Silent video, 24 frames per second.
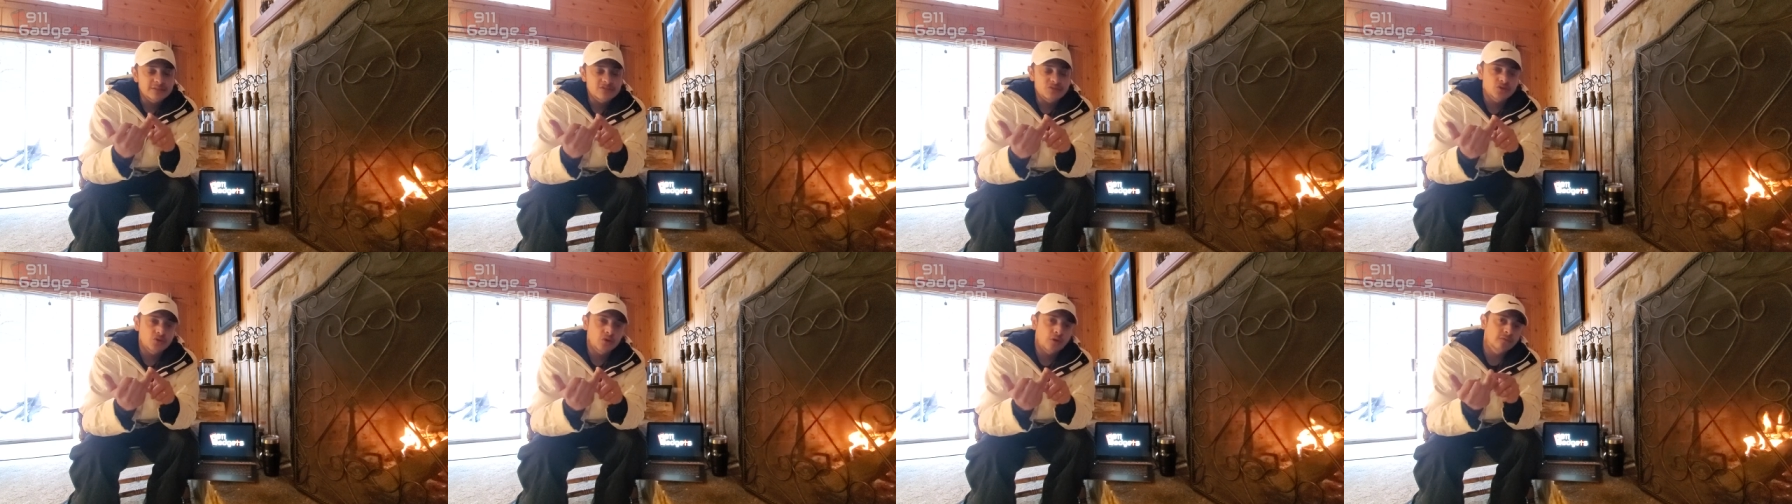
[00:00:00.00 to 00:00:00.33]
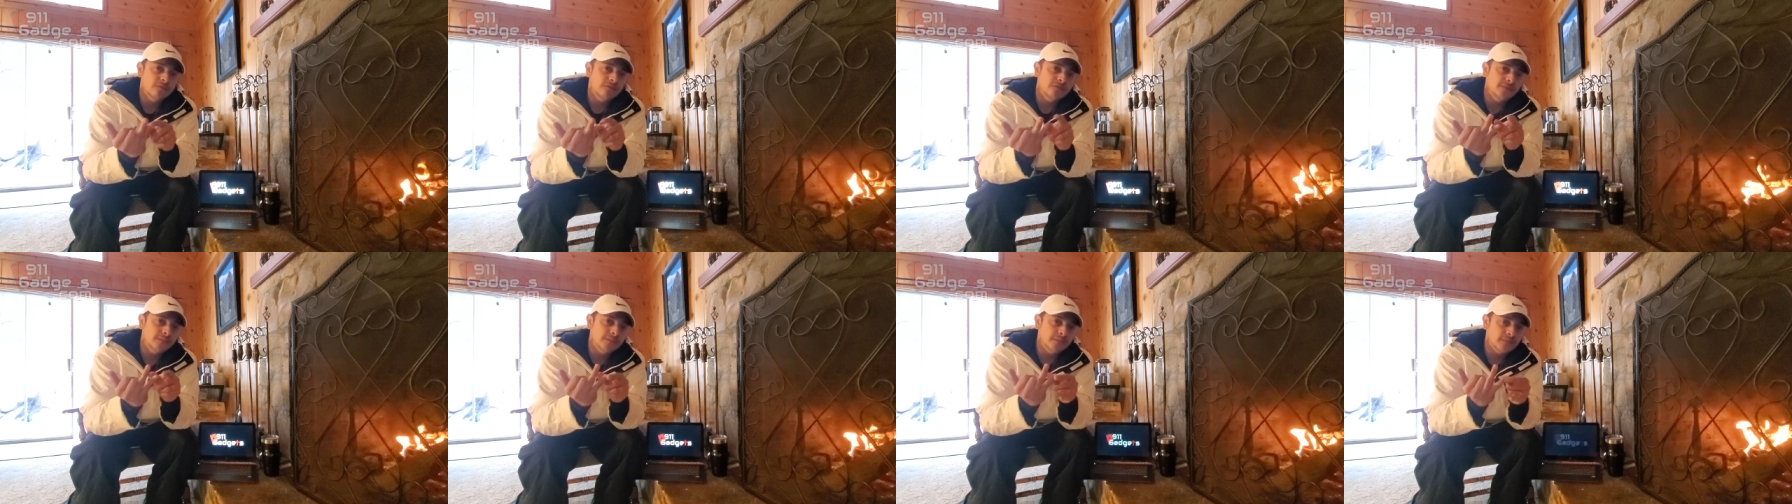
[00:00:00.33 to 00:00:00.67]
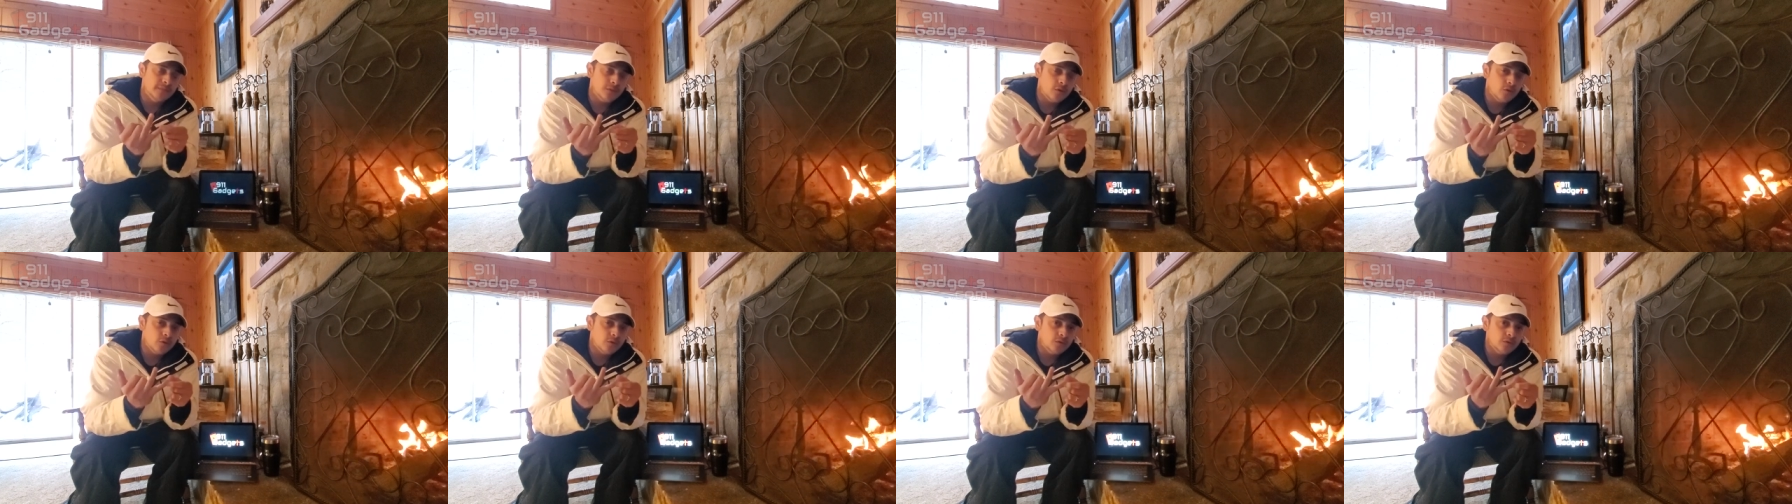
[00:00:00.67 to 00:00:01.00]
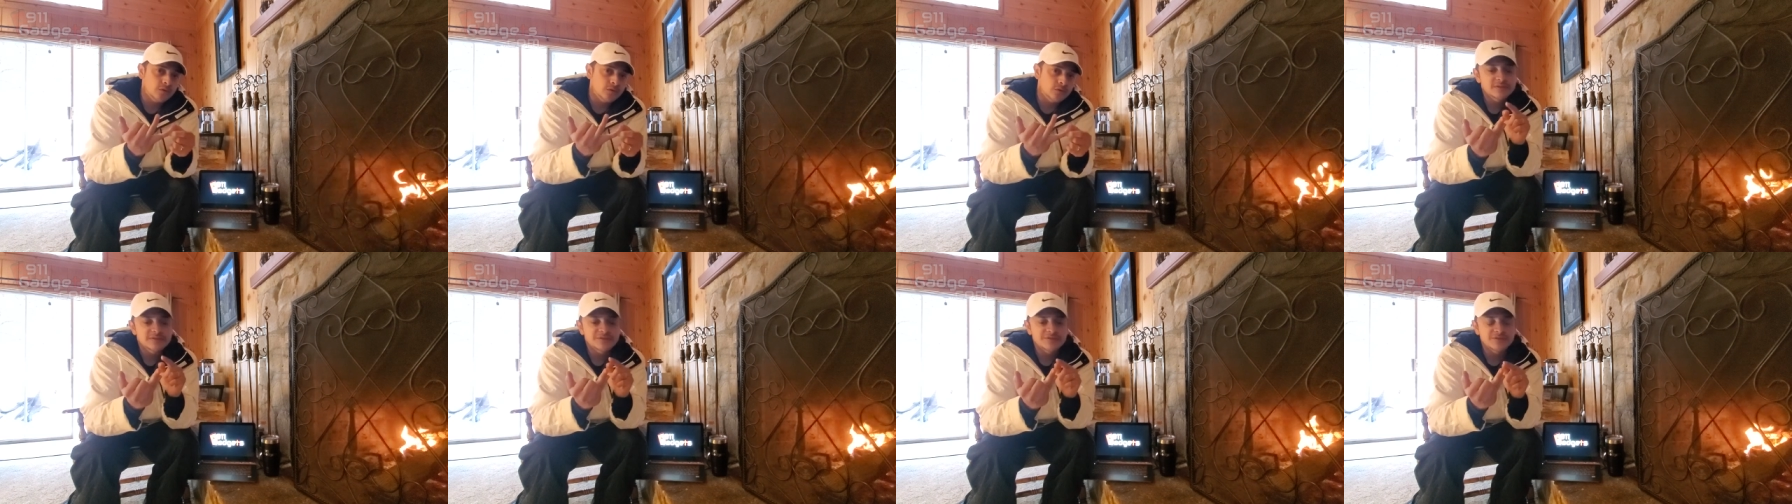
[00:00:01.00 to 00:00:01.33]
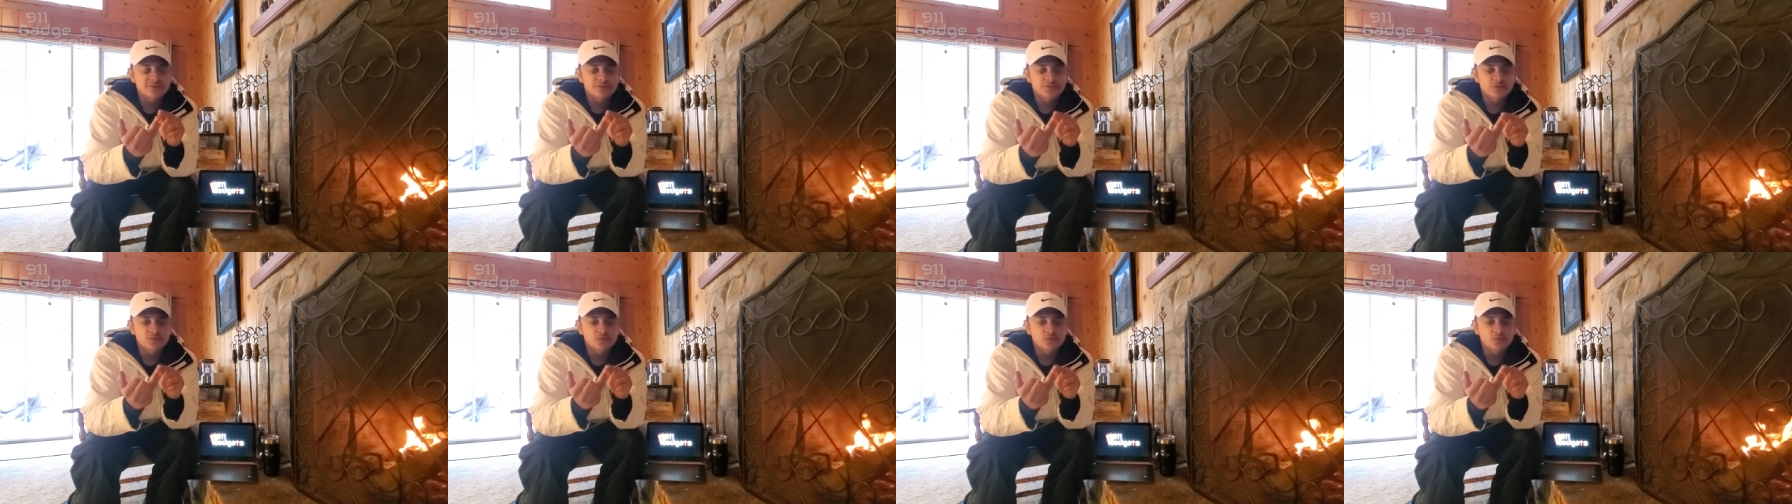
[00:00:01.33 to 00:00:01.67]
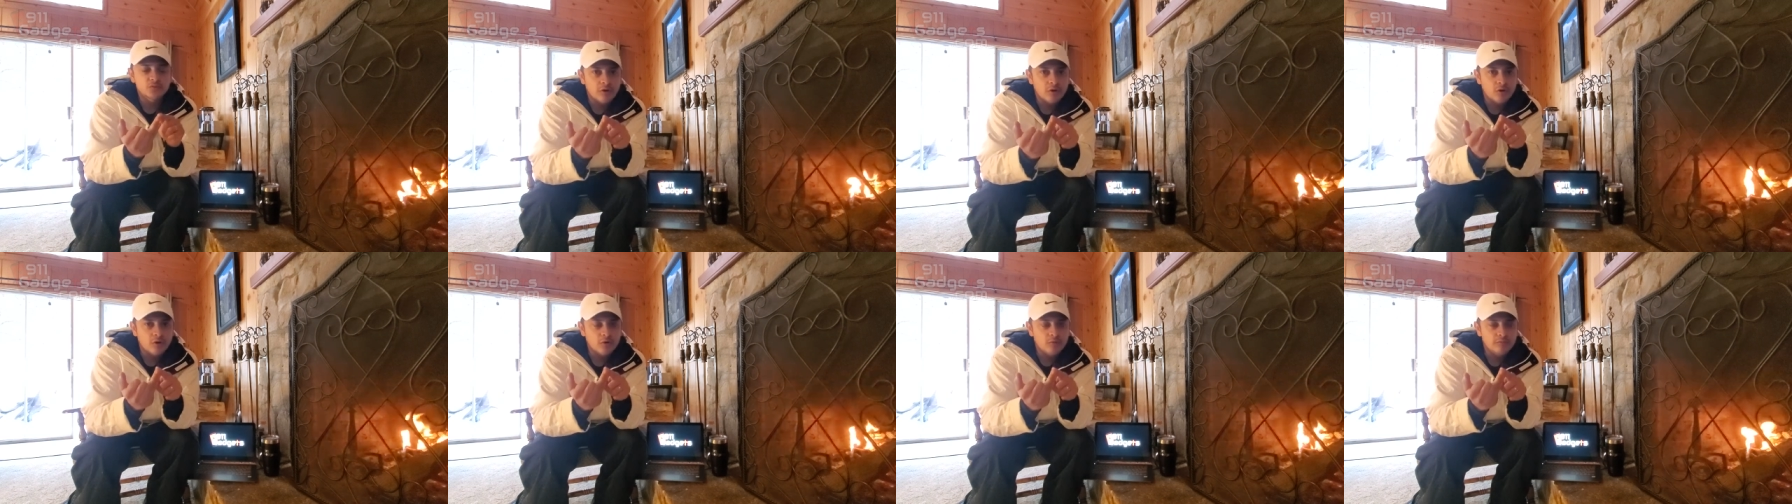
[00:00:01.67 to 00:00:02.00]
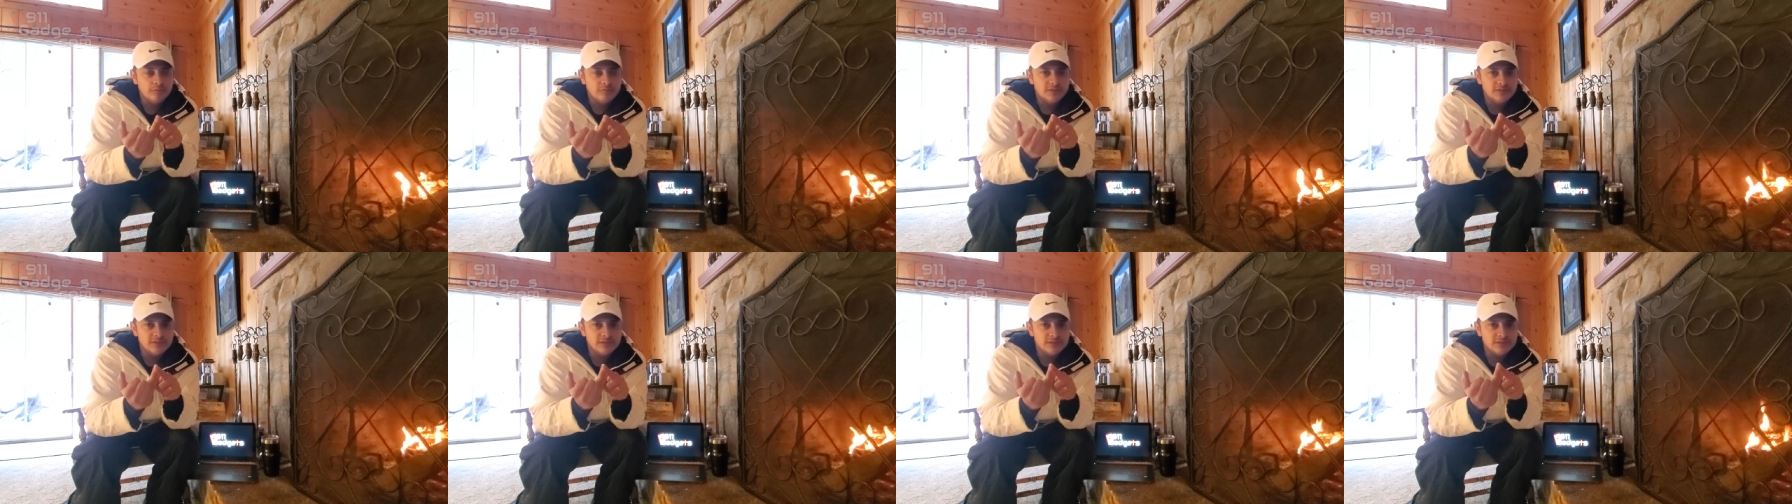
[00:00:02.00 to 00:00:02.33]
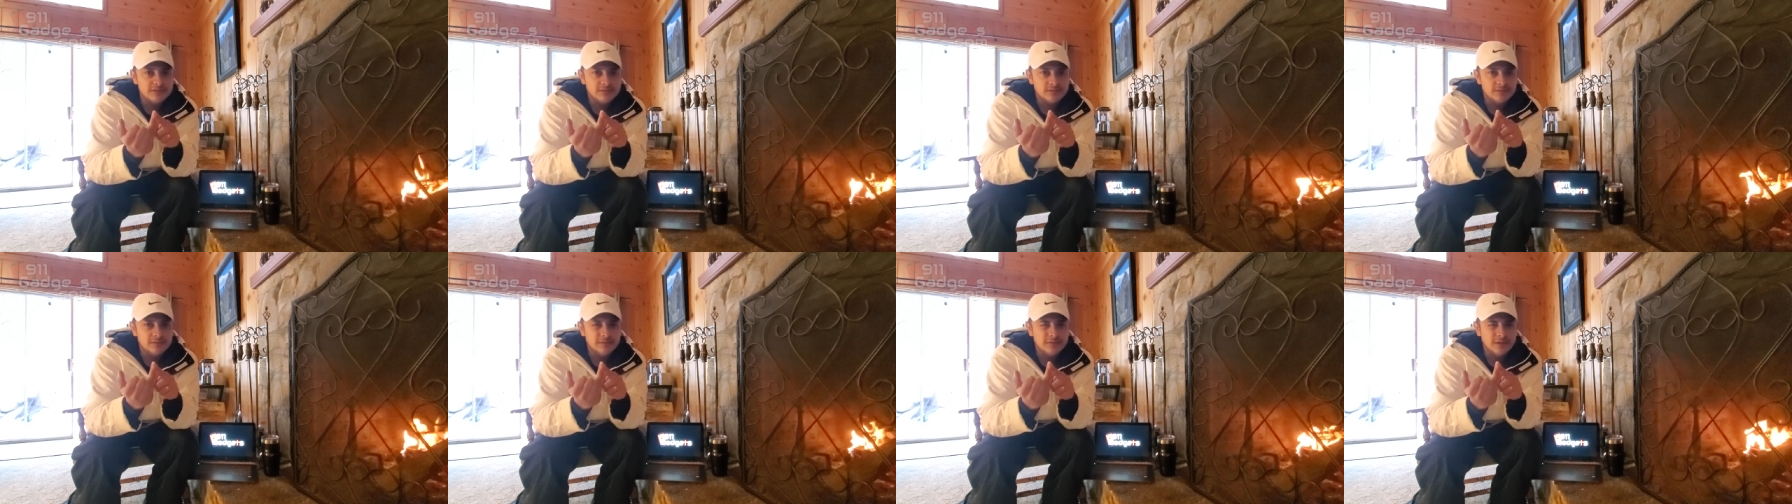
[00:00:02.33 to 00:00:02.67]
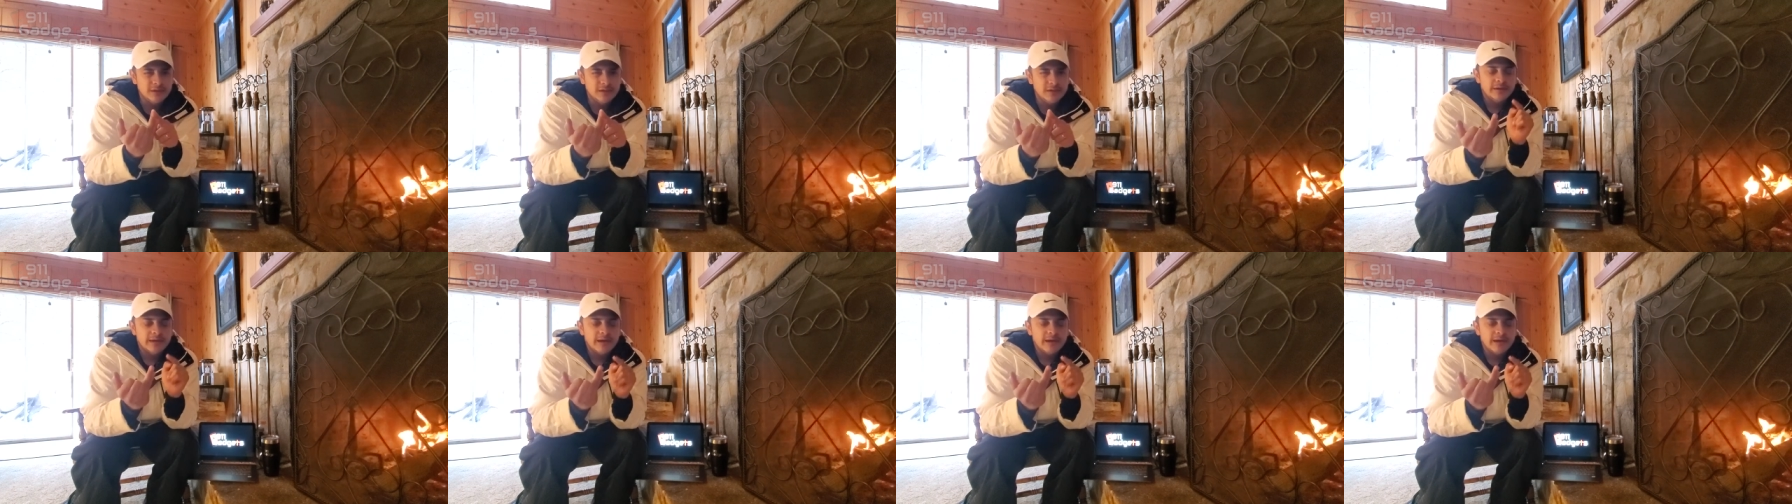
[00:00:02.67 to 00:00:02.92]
to go from local to home business, okay?